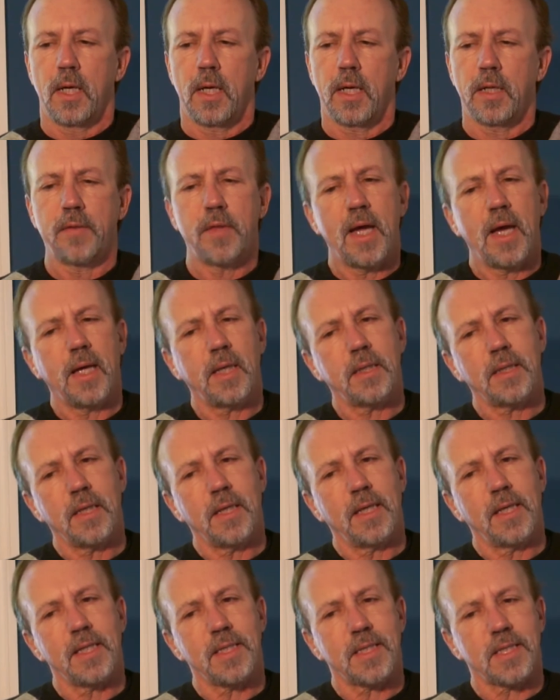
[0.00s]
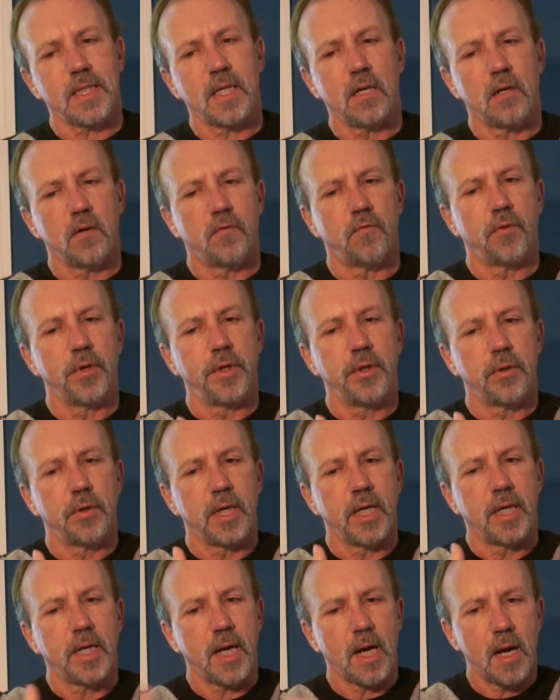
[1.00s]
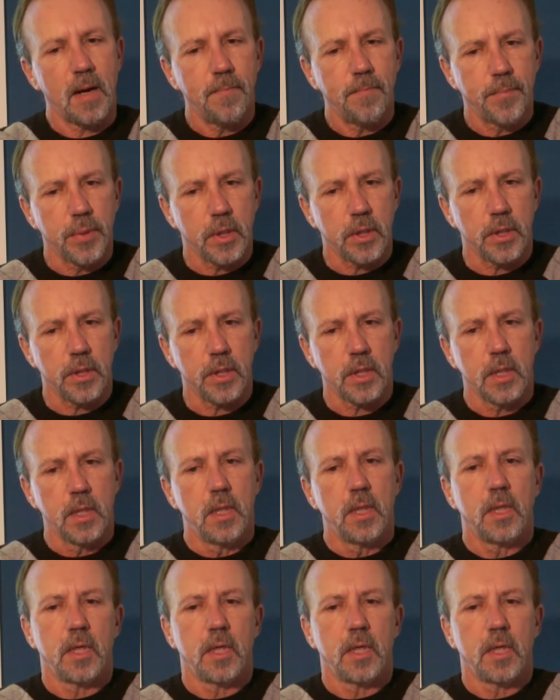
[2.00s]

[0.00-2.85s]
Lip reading: And that in itself, when you're encumbered,